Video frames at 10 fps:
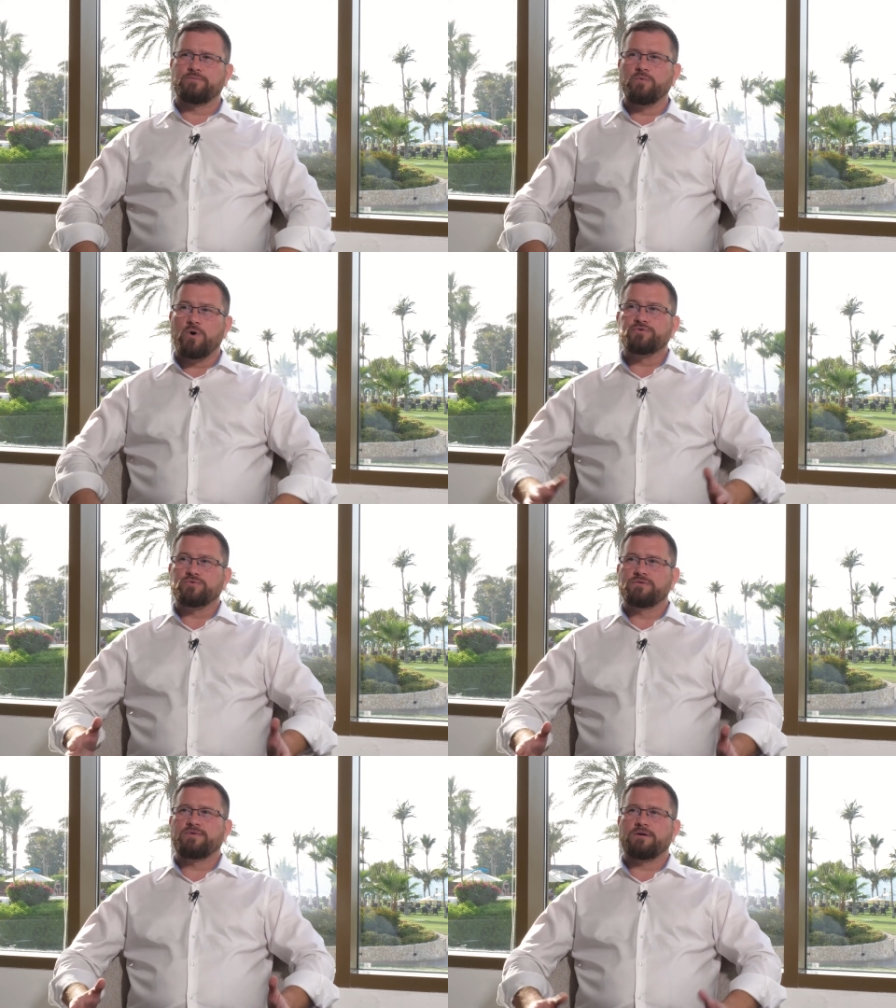we want
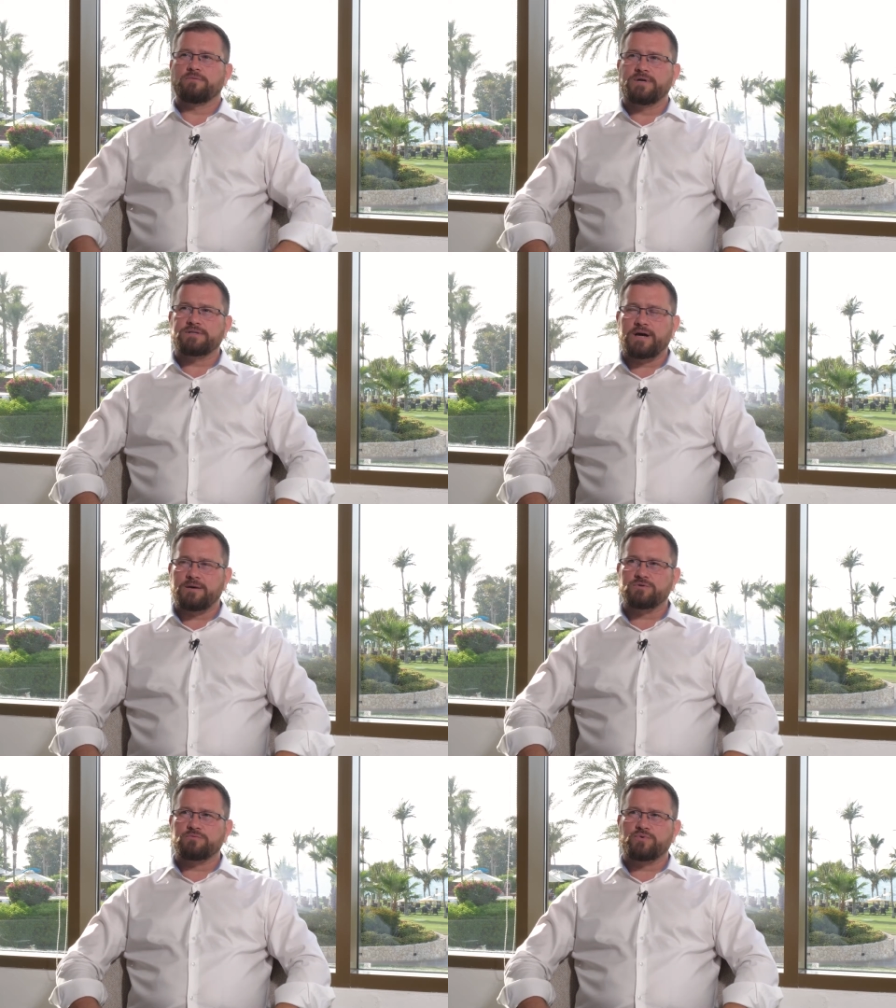to develop that
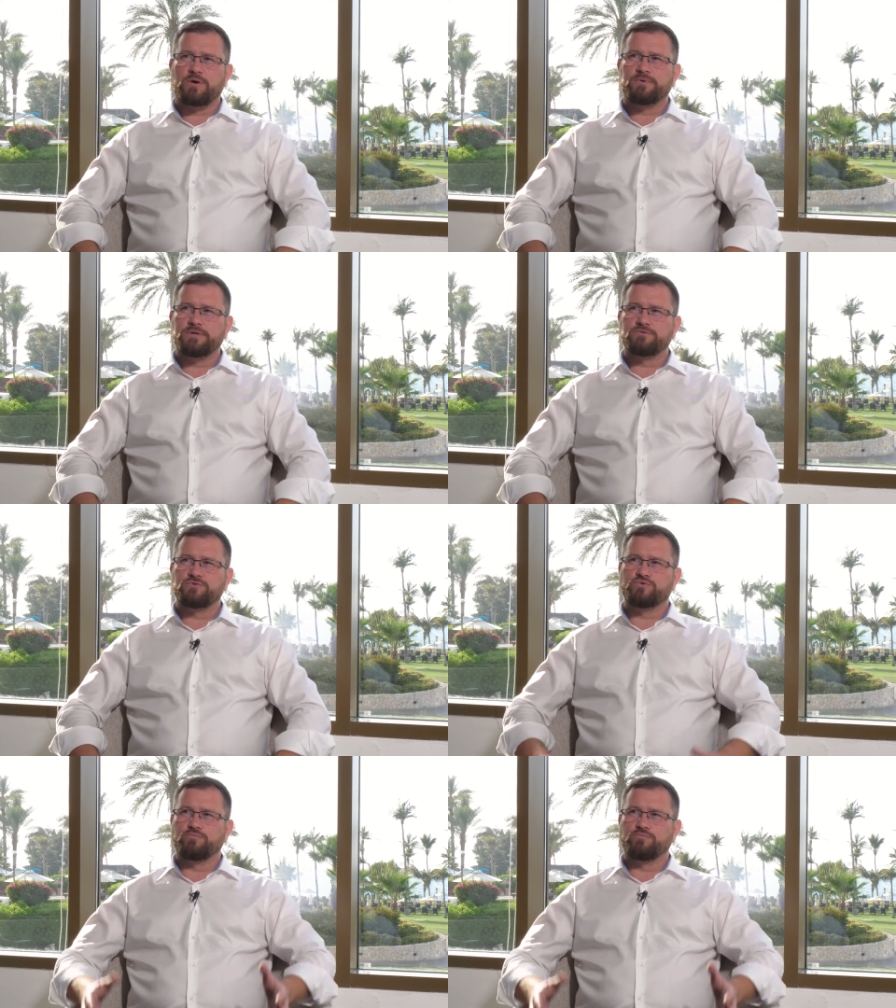time zone properly to